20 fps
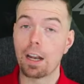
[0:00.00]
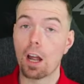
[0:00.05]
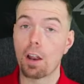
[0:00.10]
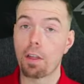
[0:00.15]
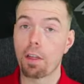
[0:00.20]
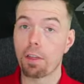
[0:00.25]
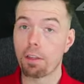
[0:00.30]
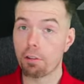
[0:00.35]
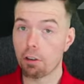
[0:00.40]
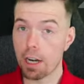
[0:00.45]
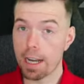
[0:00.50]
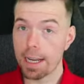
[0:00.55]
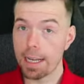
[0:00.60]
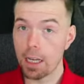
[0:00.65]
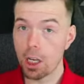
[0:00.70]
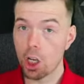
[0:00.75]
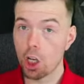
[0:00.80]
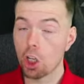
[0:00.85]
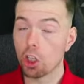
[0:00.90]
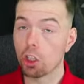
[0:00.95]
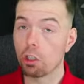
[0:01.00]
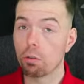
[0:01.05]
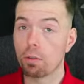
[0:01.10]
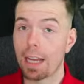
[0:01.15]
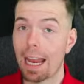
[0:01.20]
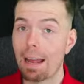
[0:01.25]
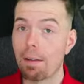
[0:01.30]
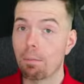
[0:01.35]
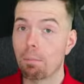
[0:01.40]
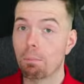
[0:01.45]
three, you
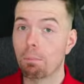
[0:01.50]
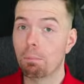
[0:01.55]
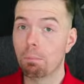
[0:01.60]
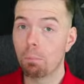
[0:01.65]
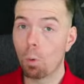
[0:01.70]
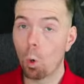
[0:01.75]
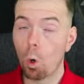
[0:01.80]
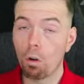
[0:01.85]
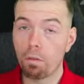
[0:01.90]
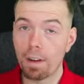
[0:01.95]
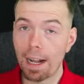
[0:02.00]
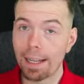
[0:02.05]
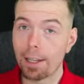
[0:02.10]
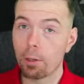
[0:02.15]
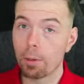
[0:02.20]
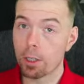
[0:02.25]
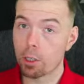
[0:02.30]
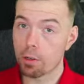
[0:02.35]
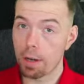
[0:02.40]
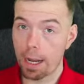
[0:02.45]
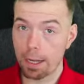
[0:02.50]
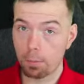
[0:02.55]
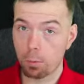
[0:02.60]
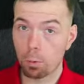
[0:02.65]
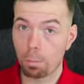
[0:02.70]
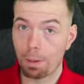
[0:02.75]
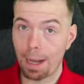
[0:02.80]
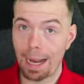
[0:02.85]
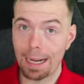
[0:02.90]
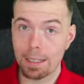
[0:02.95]
get more value in tradable
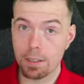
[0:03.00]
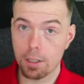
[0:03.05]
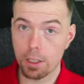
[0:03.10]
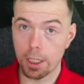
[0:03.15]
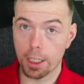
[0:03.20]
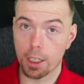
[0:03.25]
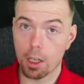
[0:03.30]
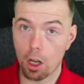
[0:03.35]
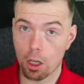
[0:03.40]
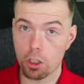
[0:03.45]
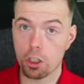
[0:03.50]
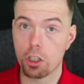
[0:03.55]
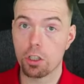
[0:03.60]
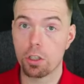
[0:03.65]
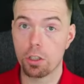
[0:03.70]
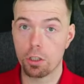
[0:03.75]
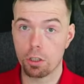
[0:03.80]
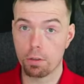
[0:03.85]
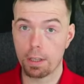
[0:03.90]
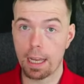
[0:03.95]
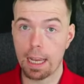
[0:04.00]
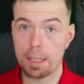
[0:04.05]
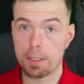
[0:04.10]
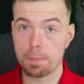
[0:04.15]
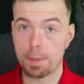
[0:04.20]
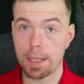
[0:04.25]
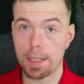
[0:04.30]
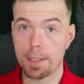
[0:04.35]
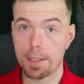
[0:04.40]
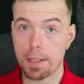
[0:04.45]
packs than it costs you to do the
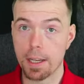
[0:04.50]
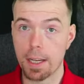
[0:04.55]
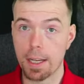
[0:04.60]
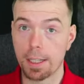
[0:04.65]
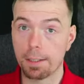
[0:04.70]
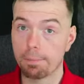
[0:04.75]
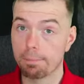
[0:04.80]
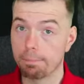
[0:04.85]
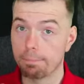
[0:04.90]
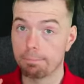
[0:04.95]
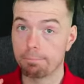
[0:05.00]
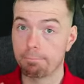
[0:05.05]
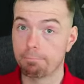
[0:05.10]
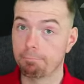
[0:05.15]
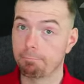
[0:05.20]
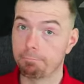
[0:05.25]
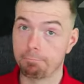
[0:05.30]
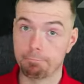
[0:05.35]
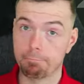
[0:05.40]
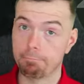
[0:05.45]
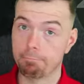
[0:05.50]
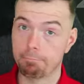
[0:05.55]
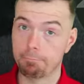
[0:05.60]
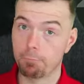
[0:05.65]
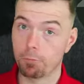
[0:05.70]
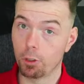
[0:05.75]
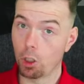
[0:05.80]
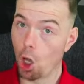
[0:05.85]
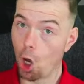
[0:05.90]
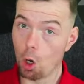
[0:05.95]
SBC.
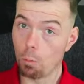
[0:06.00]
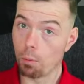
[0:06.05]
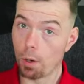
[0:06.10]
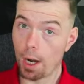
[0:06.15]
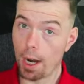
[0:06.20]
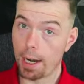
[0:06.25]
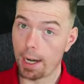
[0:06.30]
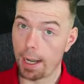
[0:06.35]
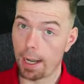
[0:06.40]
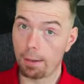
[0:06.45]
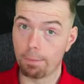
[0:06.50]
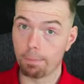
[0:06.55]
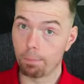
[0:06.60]
No brainer.